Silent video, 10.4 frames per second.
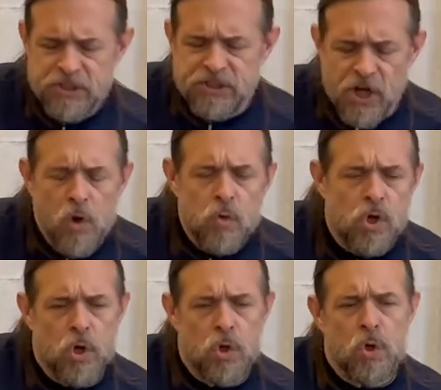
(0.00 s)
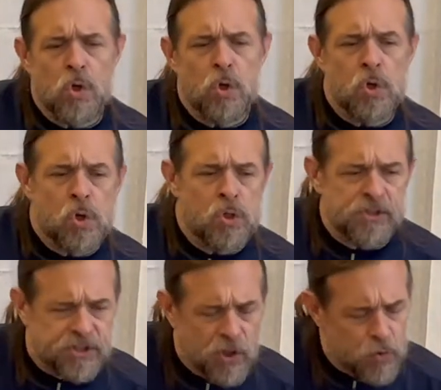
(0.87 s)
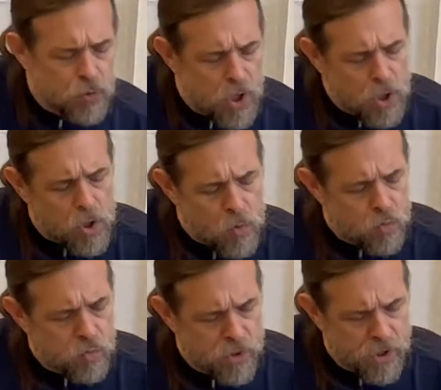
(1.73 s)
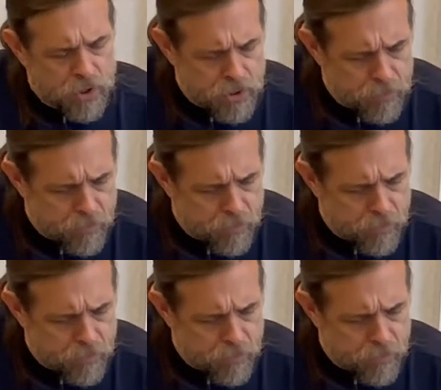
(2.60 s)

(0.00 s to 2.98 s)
So cold, so lonely.